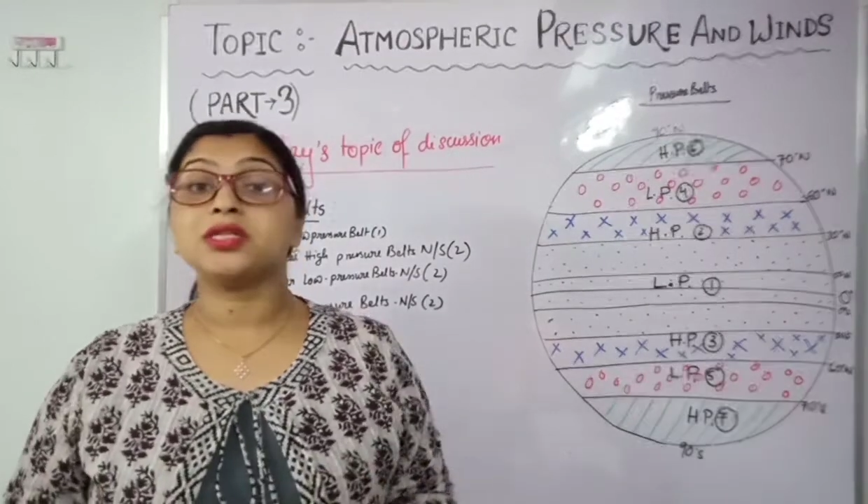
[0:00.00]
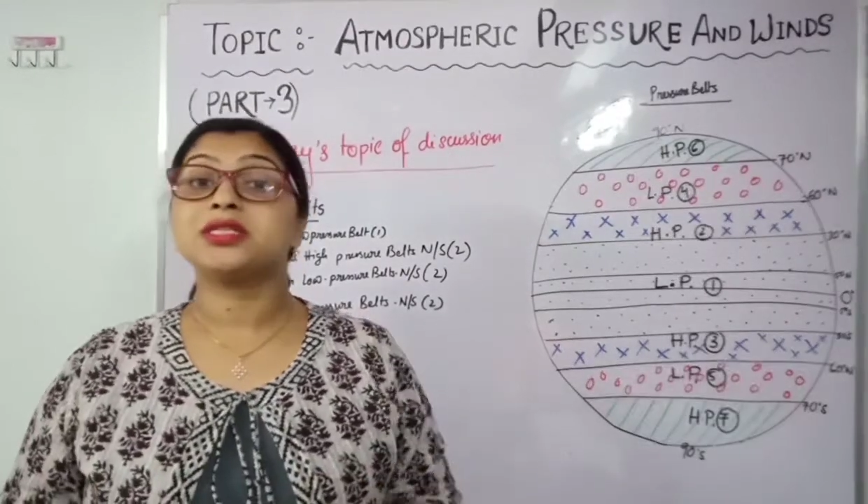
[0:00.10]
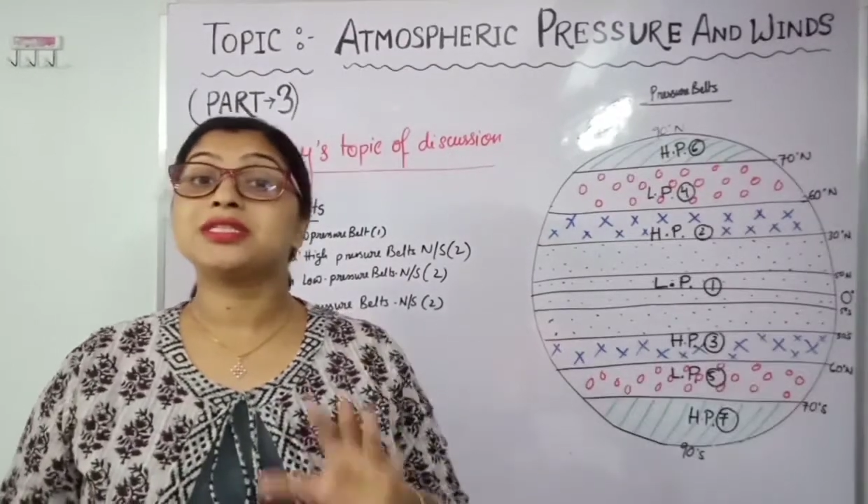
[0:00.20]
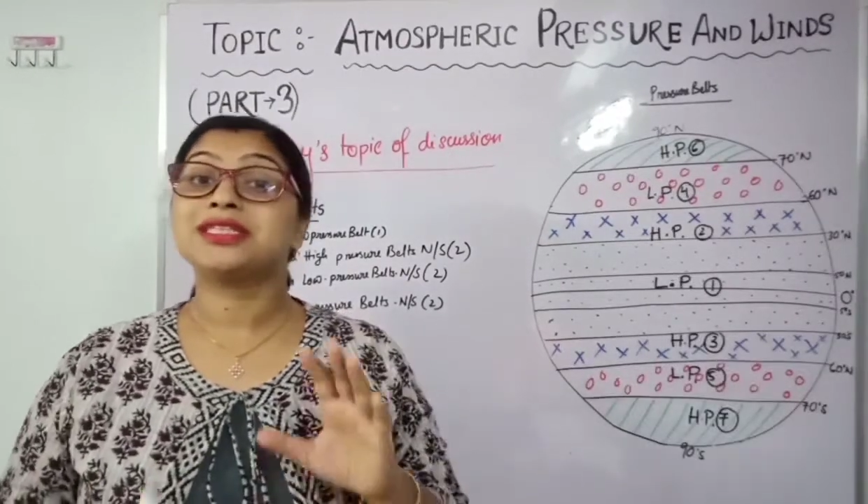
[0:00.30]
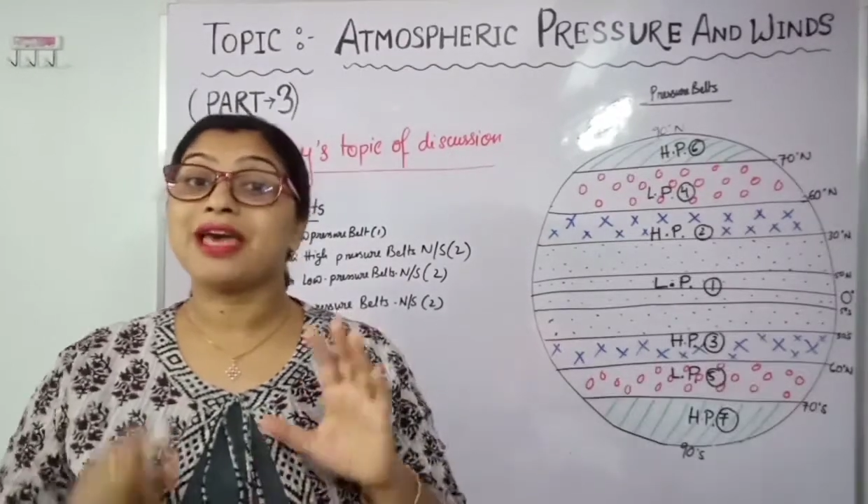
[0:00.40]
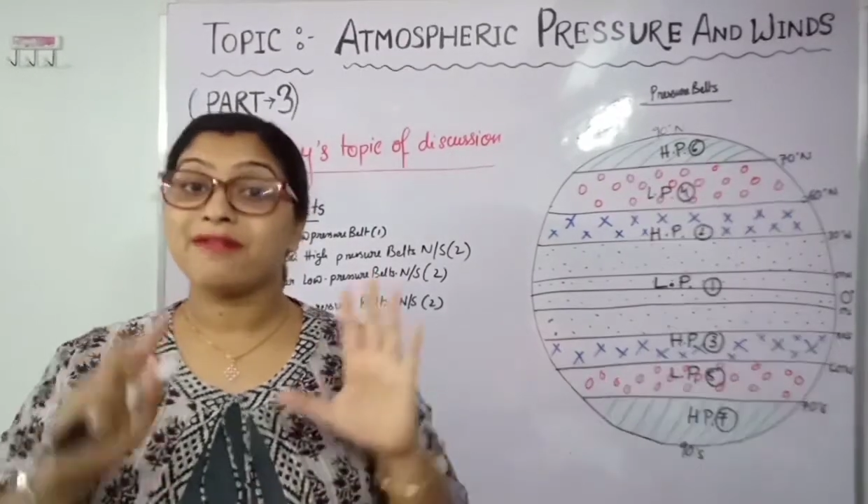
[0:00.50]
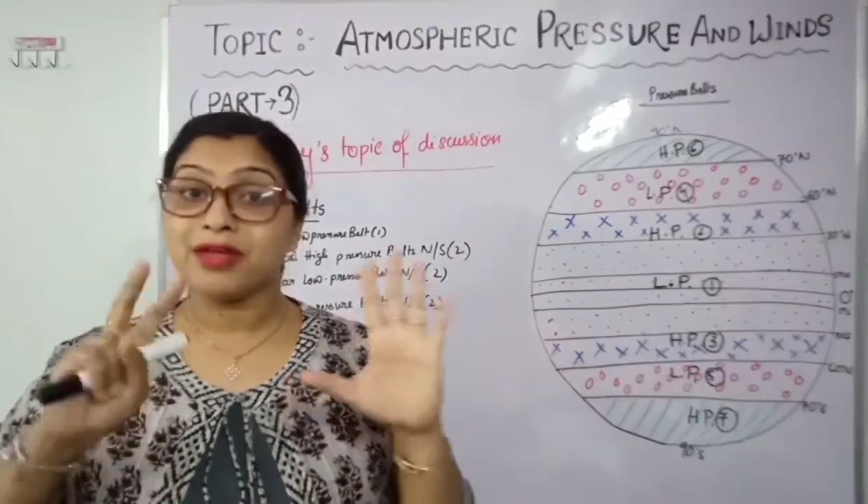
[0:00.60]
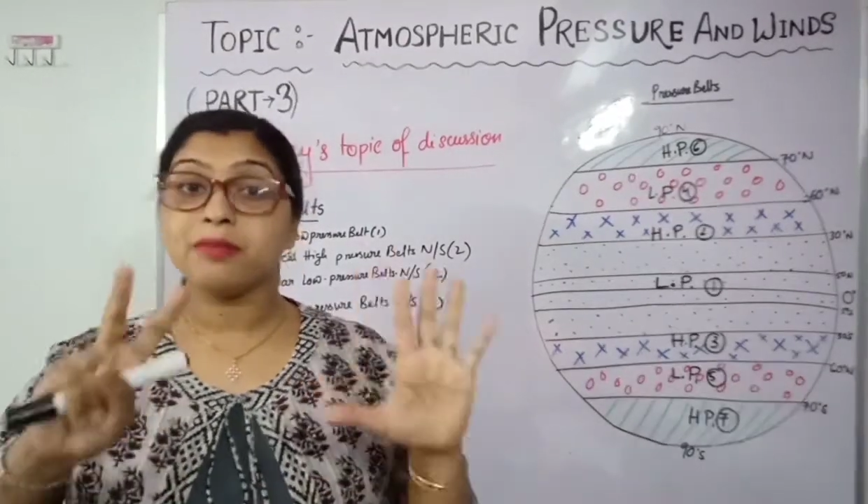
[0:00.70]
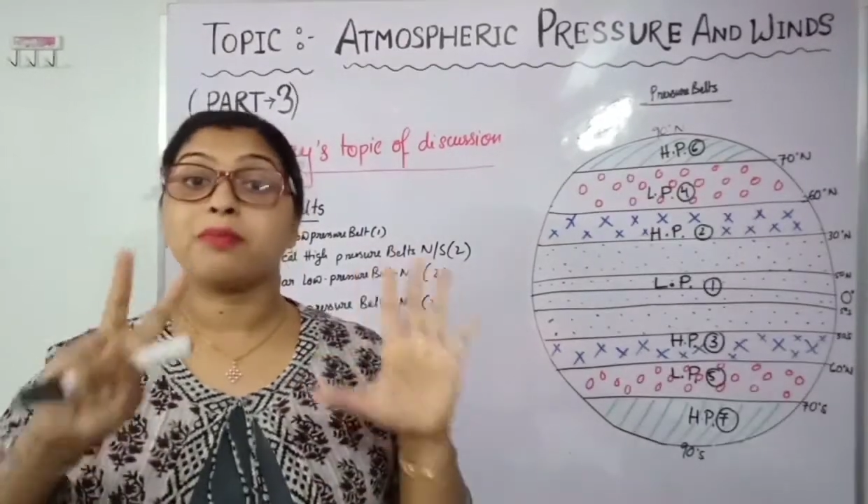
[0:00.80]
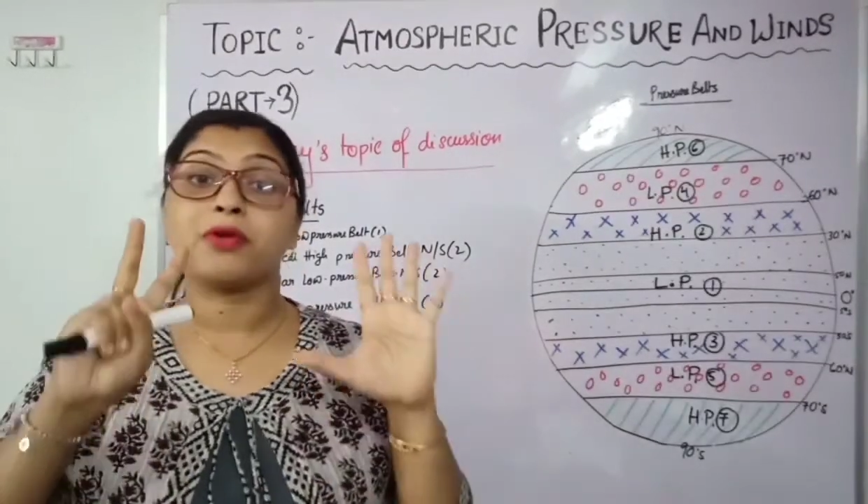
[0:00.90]

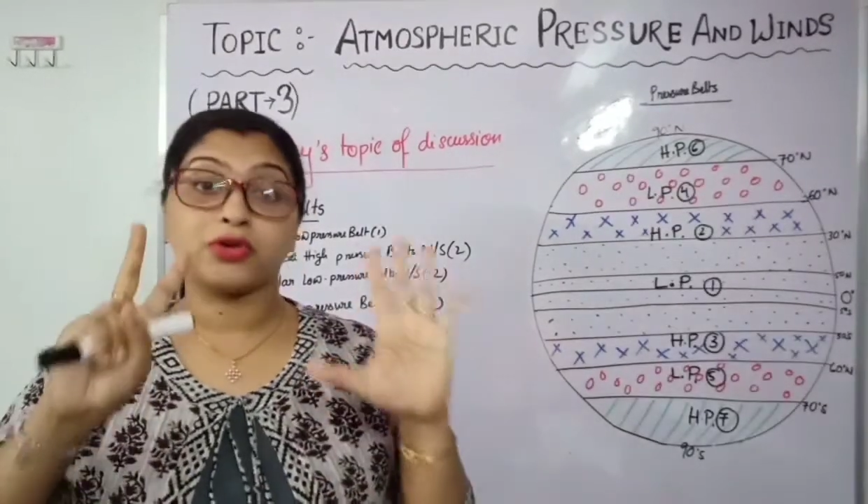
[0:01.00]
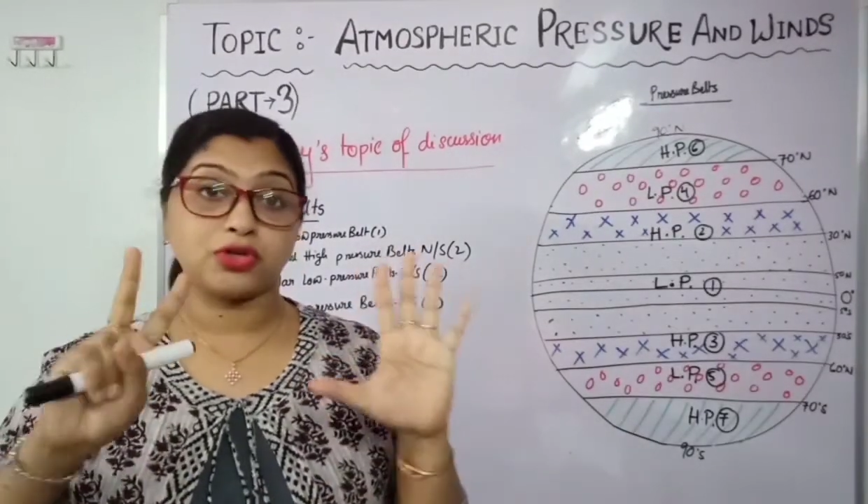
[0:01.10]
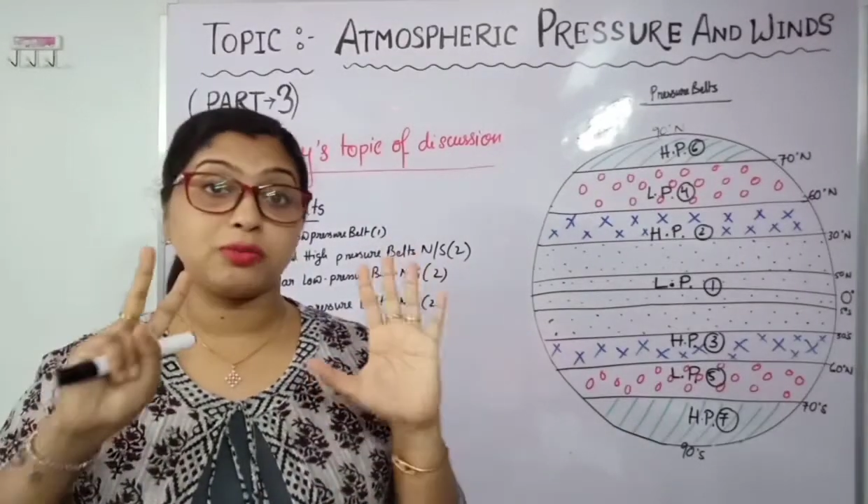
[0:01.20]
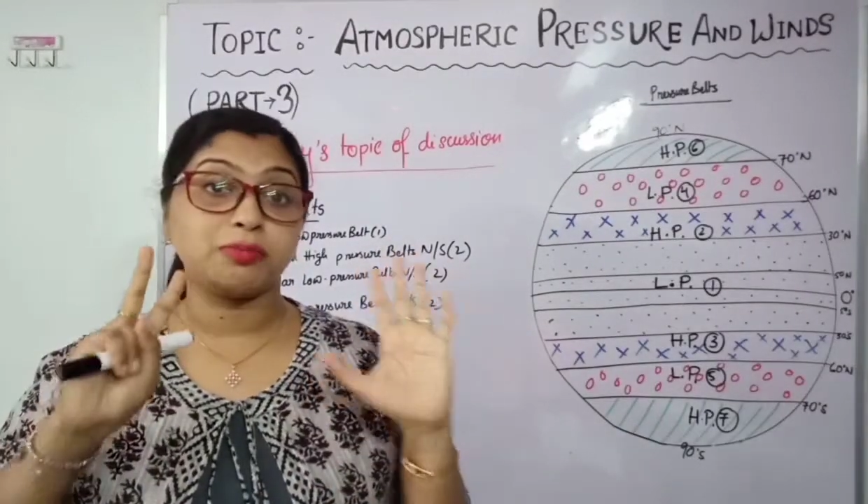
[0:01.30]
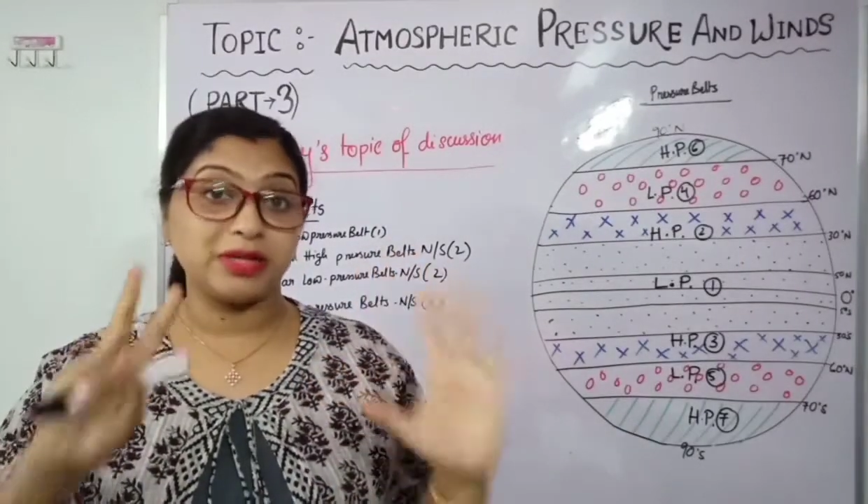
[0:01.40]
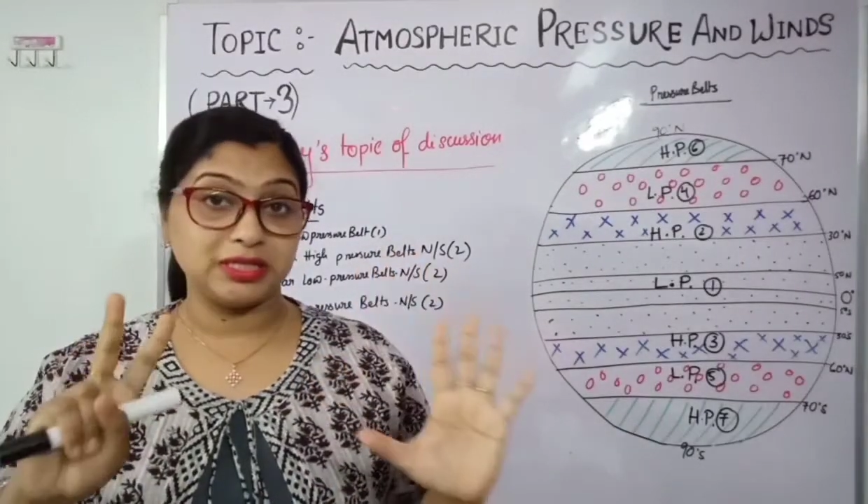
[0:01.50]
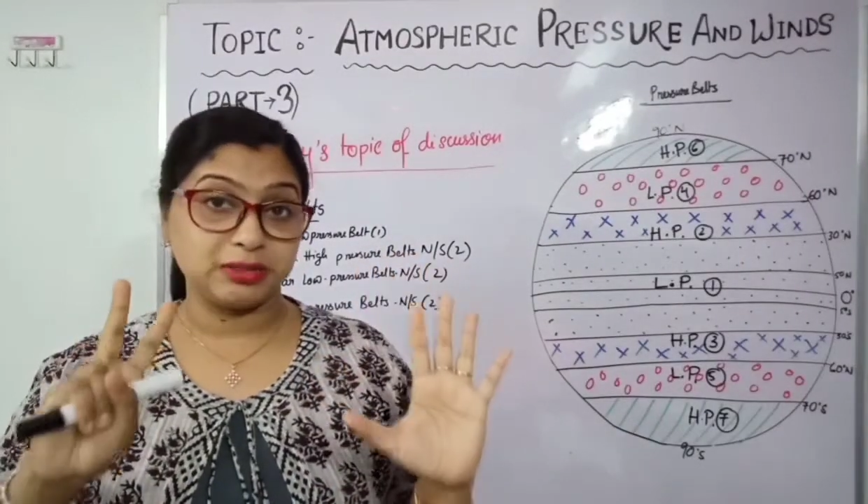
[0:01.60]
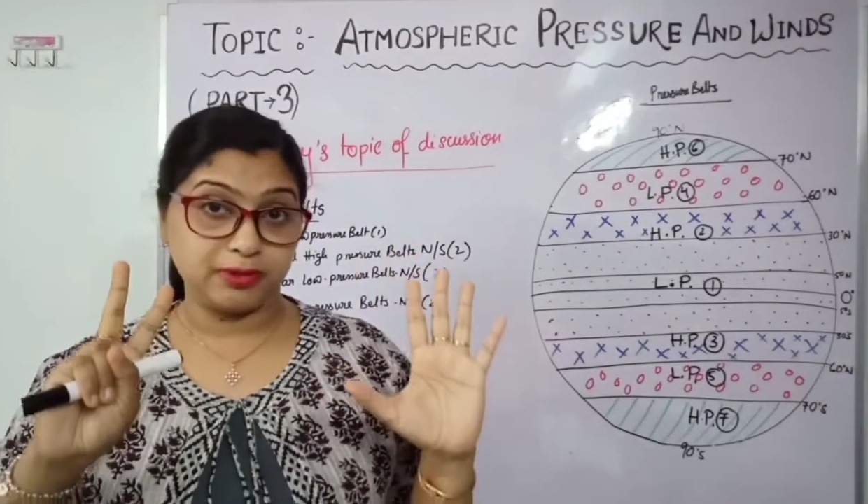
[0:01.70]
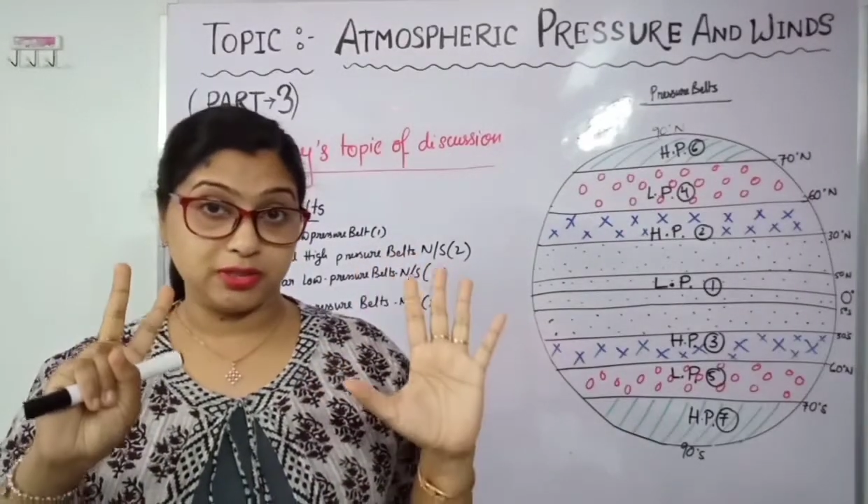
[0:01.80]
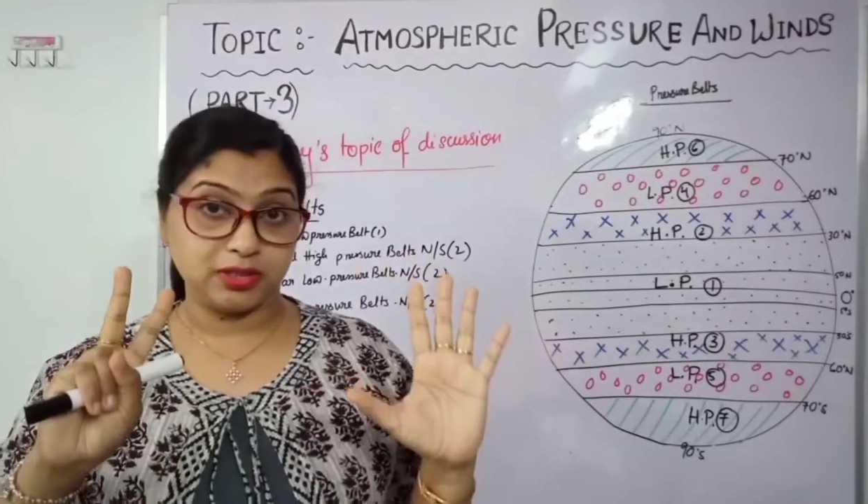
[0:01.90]
7 pressure belts
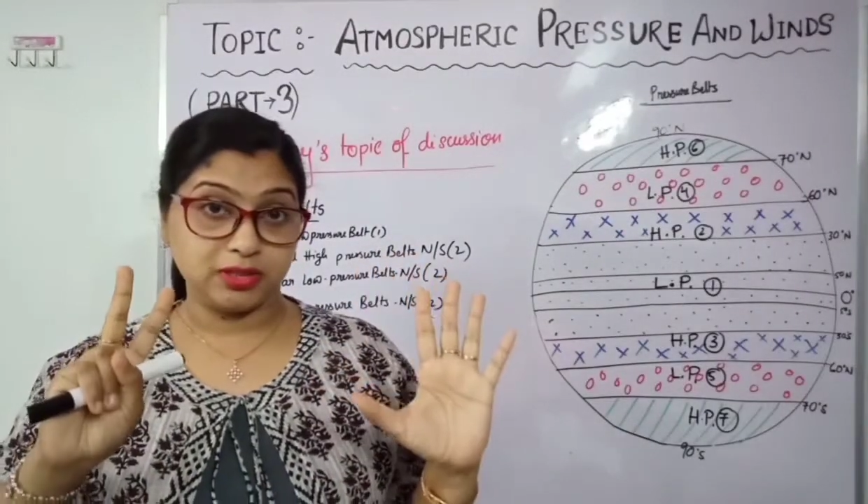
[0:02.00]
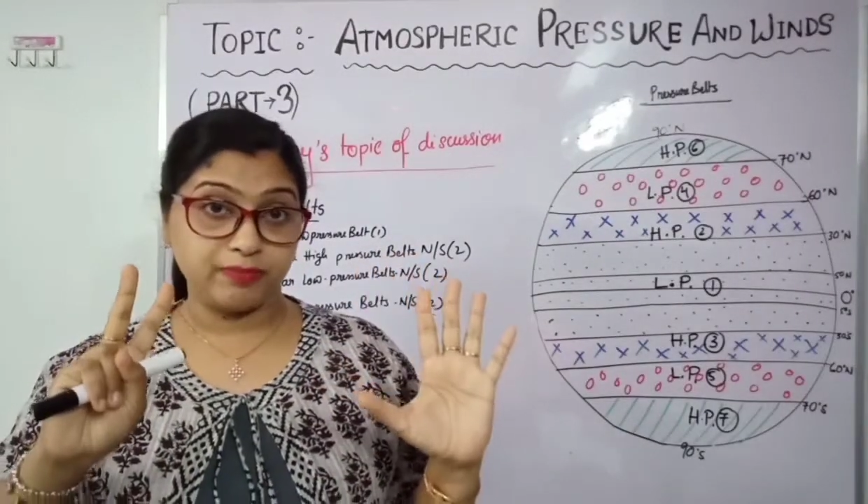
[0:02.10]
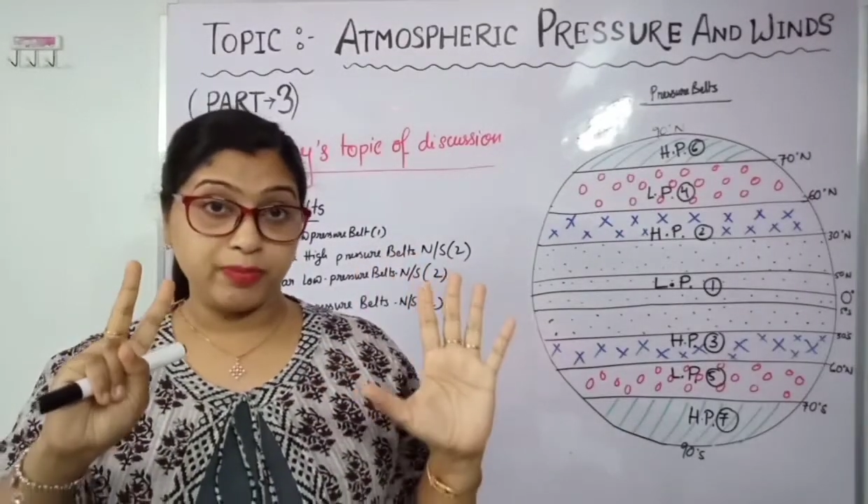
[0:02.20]
present.